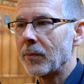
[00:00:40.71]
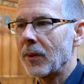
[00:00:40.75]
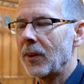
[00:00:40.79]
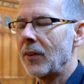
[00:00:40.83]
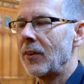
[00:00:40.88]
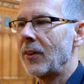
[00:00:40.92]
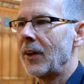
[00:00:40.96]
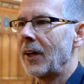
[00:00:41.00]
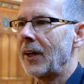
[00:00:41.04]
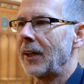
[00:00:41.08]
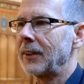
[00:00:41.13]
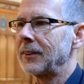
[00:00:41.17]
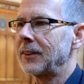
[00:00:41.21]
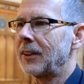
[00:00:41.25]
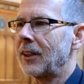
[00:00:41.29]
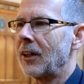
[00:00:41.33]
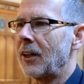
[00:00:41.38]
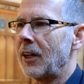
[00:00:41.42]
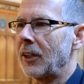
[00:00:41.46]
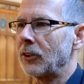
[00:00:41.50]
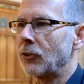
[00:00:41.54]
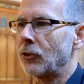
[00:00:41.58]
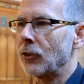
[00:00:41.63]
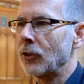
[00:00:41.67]
that
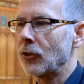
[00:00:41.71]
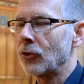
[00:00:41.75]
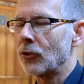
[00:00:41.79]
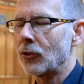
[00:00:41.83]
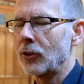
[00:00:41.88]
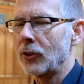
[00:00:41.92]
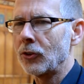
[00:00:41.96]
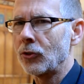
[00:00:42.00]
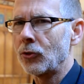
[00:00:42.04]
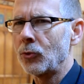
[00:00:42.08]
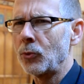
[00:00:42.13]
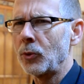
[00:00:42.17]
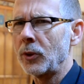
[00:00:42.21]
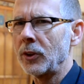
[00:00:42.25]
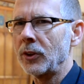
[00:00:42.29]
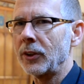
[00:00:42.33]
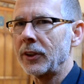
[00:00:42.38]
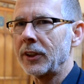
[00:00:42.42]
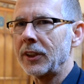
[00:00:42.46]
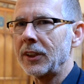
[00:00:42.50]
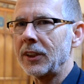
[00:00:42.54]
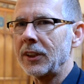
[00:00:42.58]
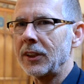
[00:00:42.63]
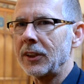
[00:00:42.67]
consciousness
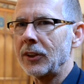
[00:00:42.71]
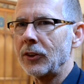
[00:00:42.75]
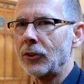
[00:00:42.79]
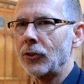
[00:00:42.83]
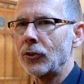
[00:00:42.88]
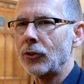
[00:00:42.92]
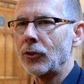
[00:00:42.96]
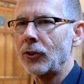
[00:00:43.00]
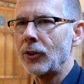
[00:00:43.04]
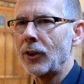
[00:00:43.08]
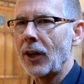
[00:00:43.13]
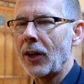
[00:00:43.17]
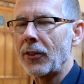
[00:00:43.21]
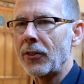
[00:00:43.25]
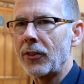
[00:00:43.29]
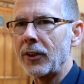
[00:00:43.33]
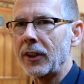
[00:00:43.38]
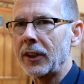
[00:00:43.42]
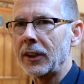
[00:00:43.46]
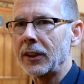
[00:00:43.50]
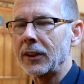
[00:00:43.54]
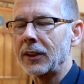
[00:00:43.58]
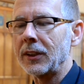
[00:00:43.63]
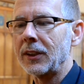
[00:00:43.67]
really is
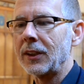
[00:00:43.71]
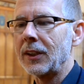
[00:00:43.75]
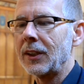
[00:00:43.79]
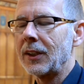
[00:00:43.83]
nothing